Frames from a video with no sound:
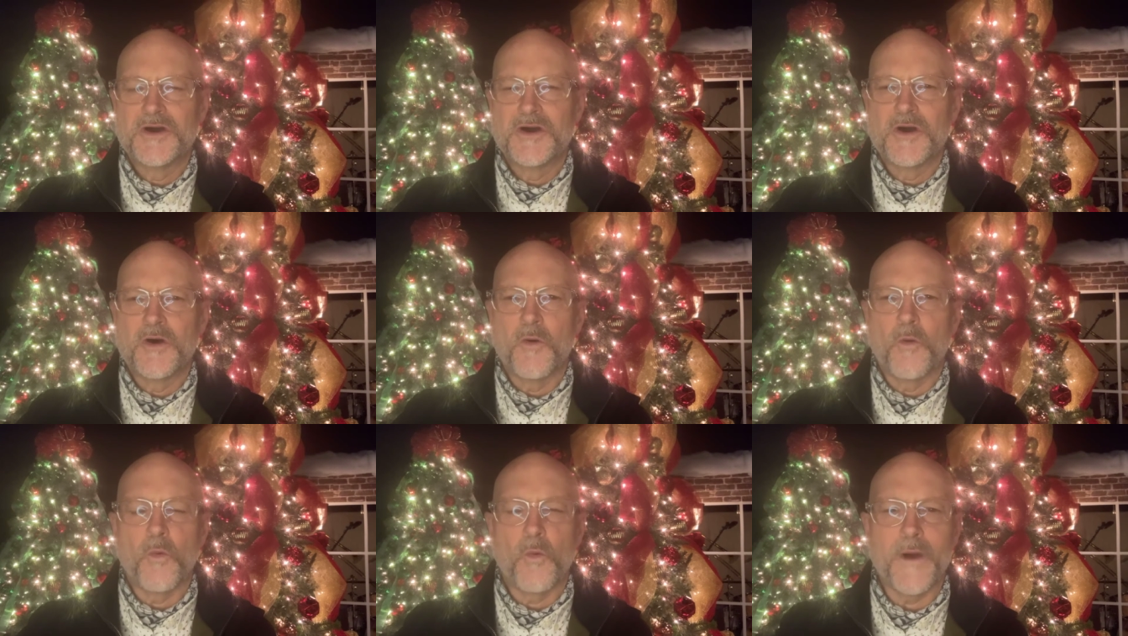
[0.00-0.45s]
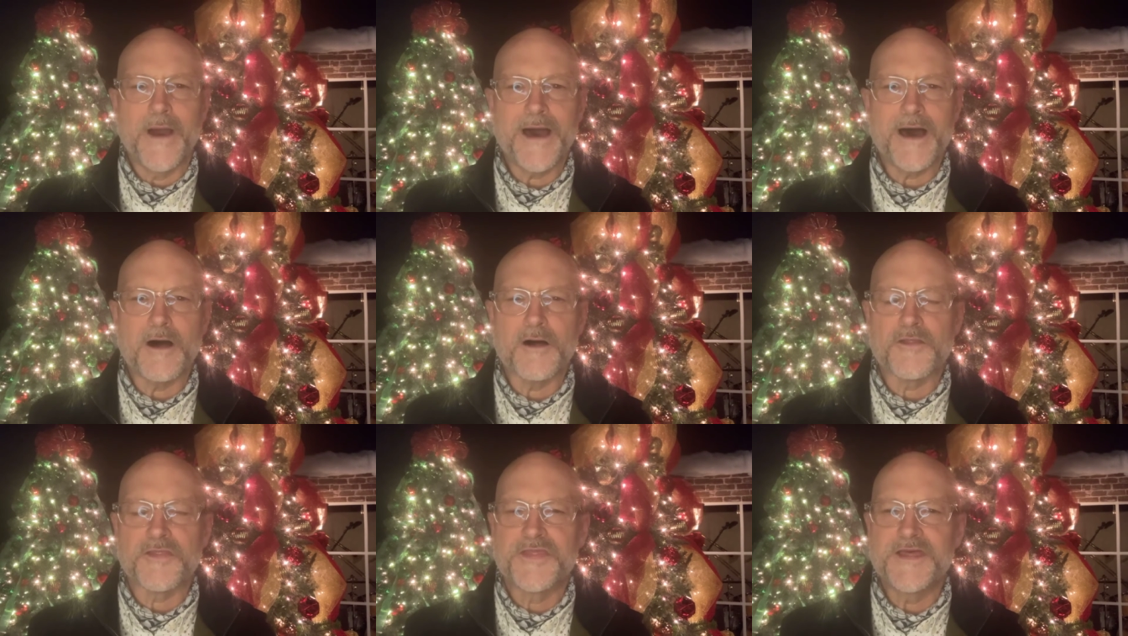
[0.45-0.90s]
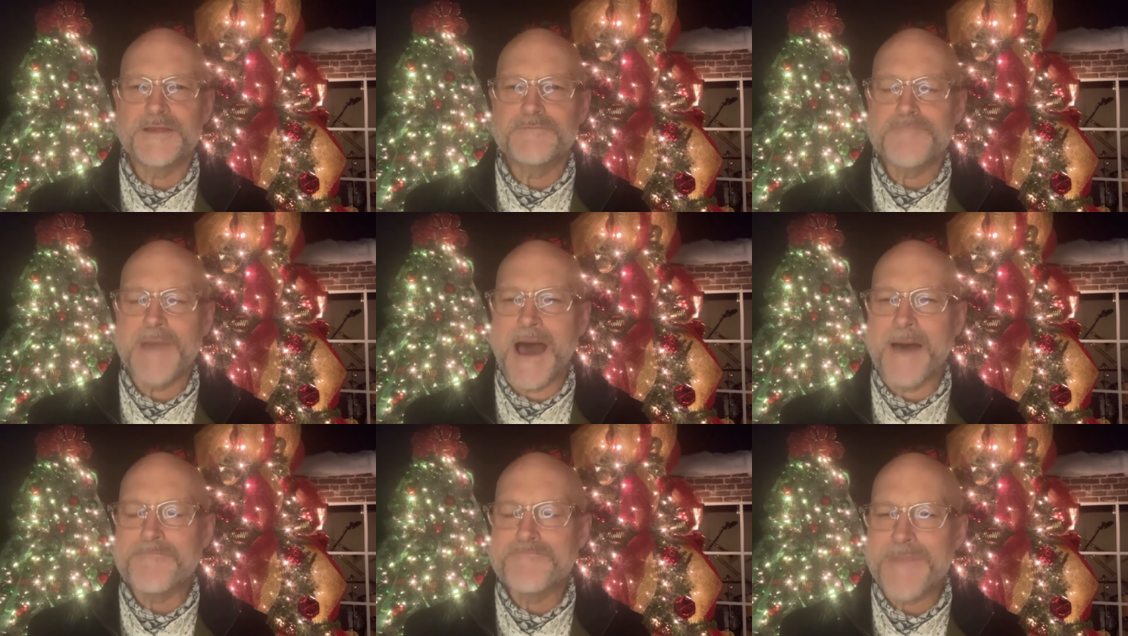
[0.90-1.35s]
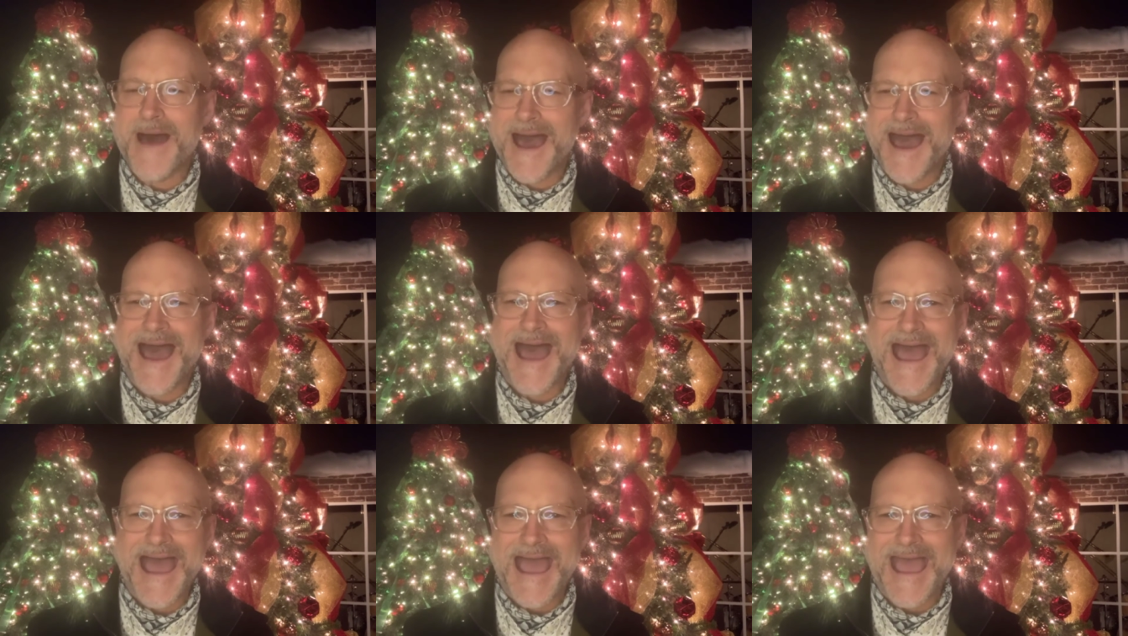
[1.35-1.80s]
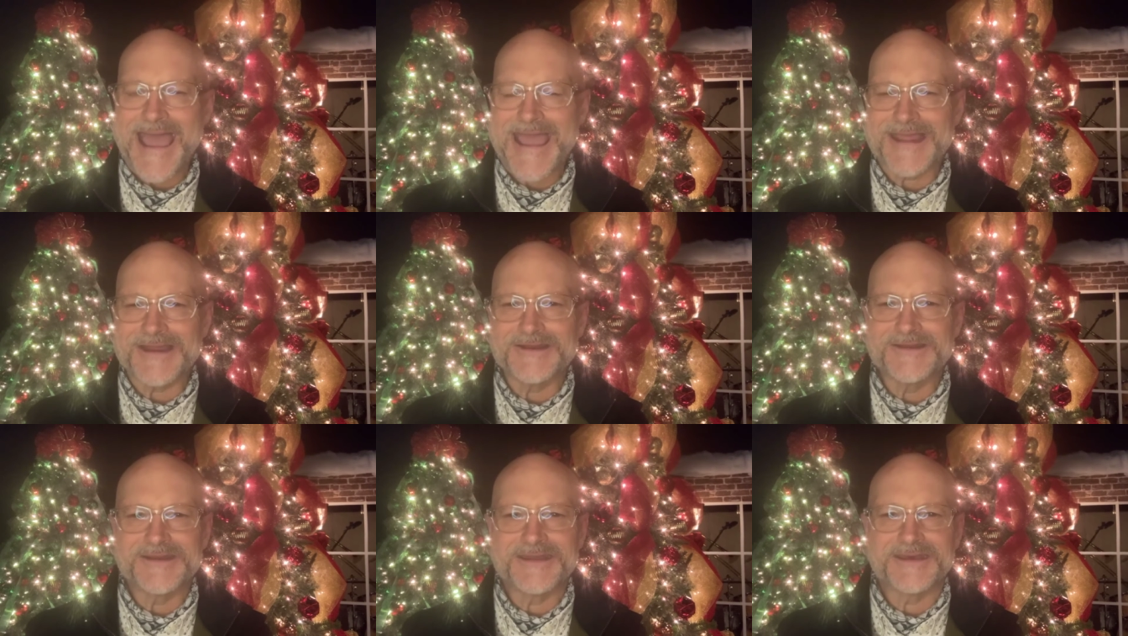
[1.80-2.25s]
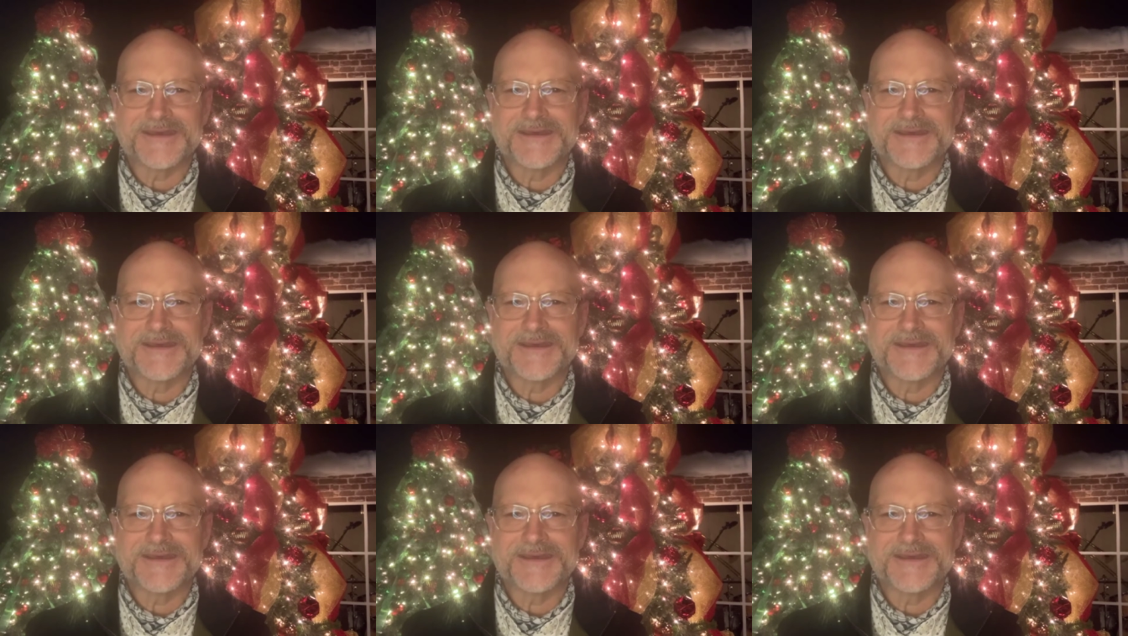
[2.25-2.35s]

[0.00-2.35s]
wealth in my mind,